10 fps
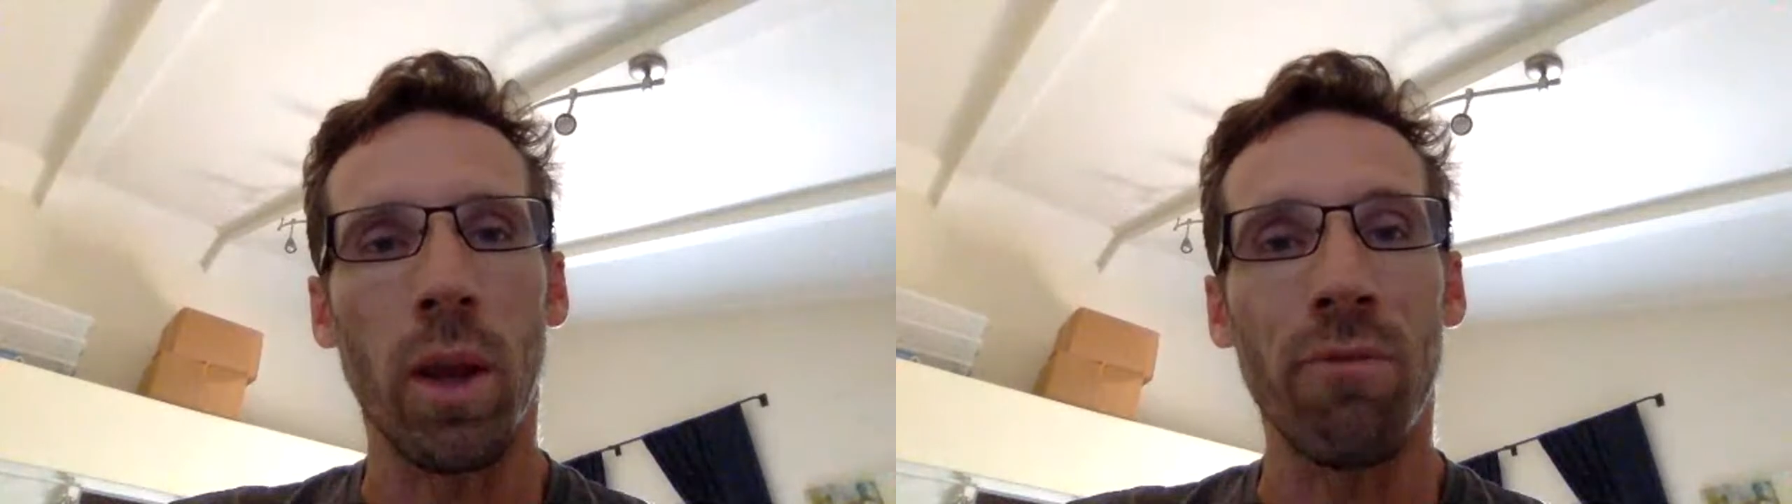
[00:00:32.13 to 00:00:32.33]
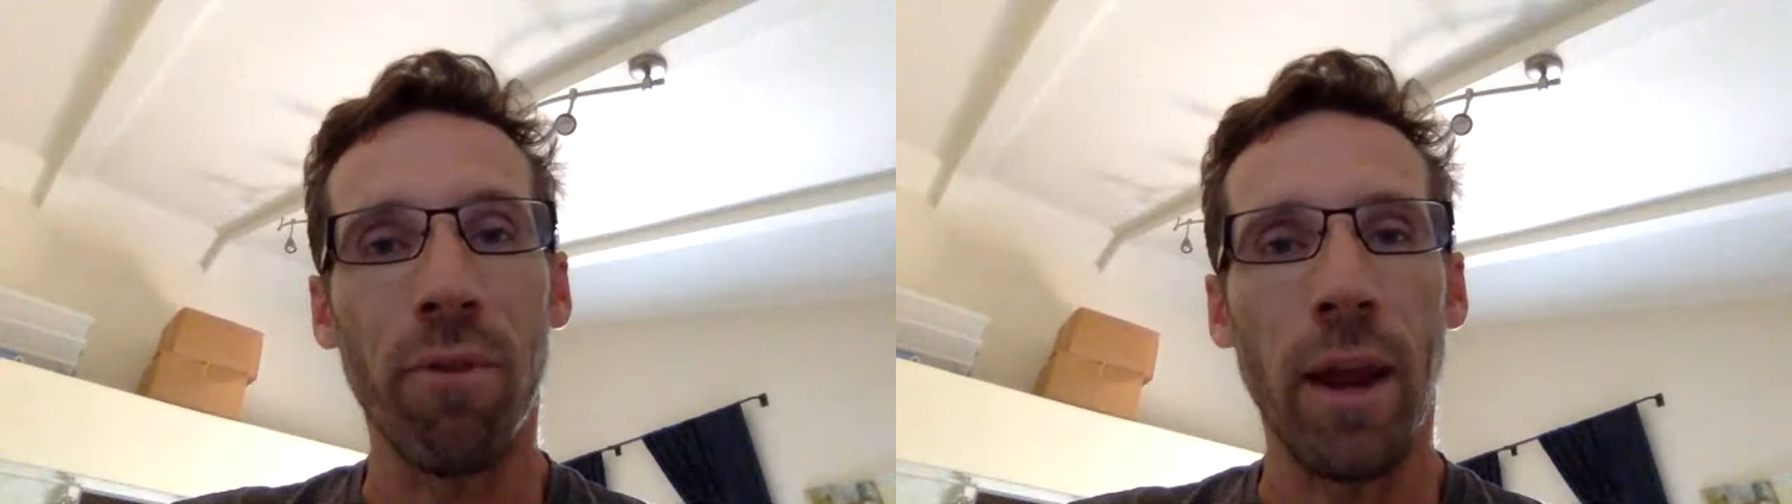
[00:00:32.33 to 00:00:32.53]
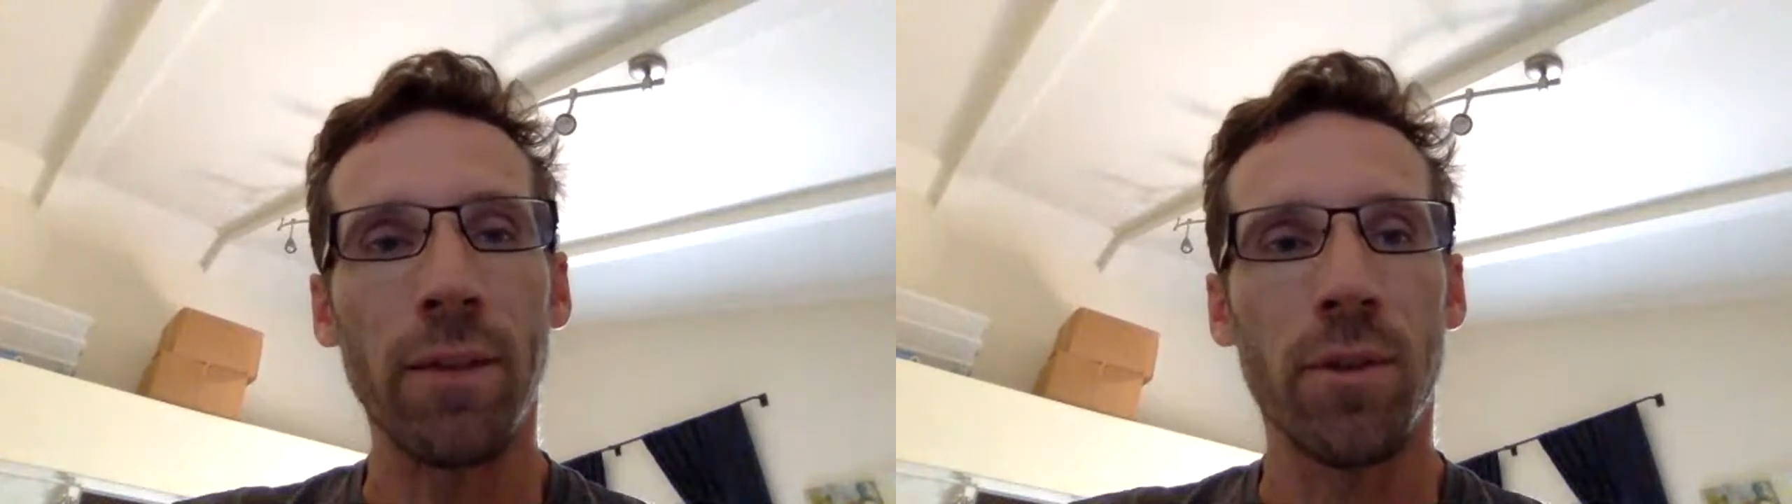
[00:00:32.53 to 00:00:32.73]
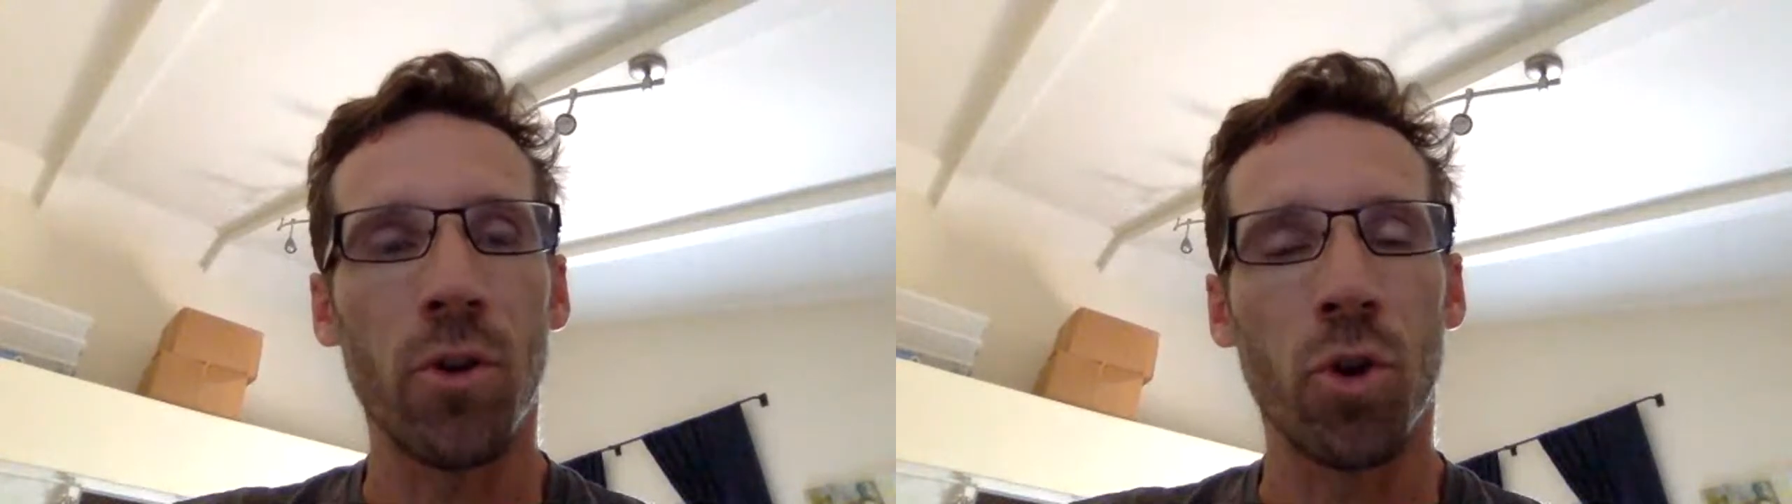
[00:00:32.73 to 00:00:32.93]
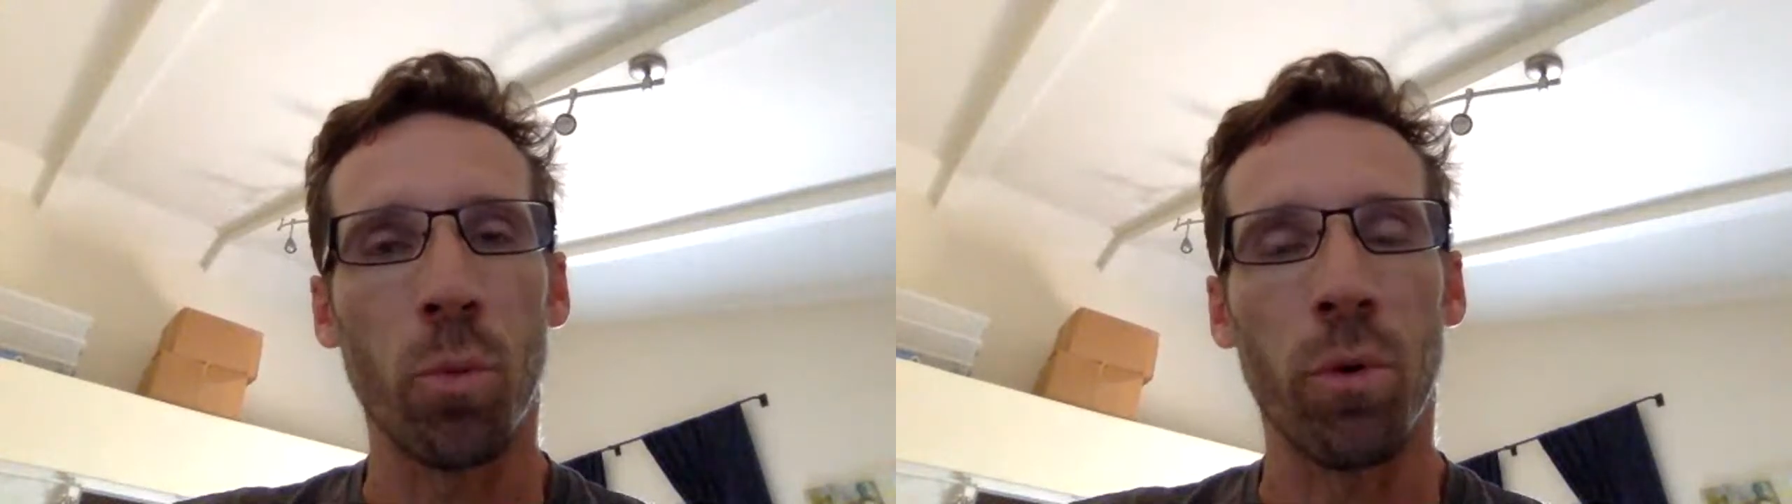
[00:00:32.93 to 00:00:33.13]
advanced
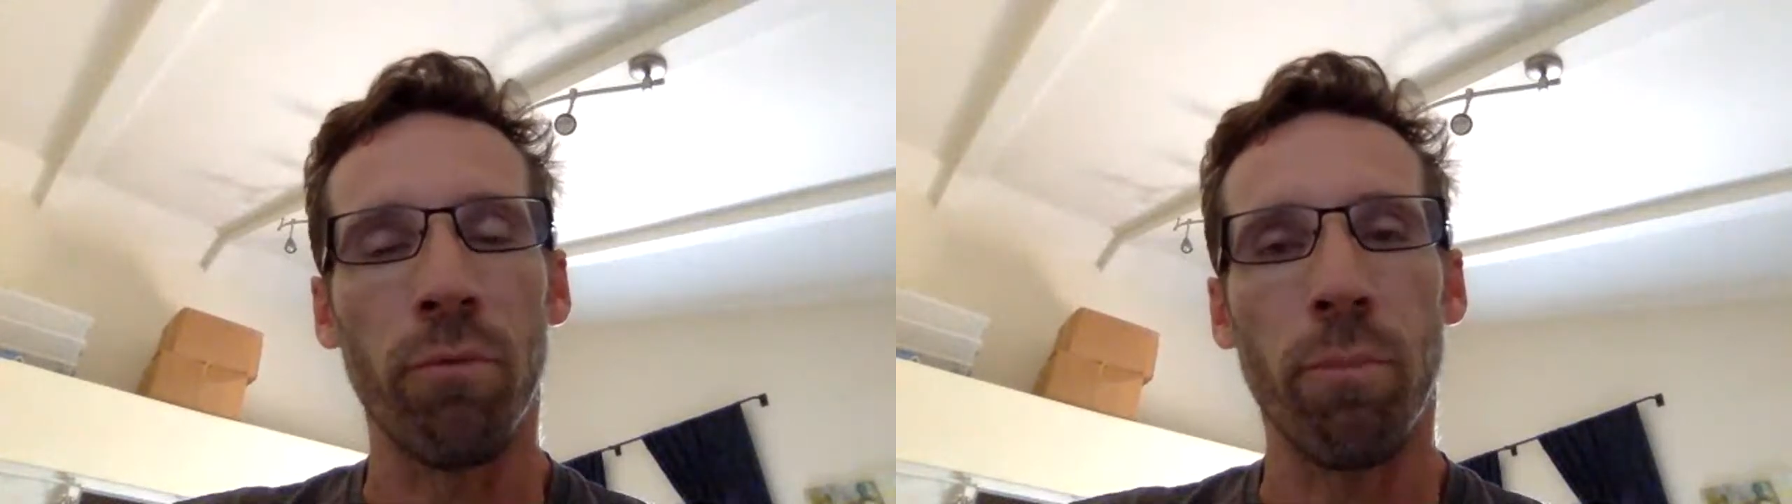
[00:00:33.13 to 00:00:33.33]
interpretive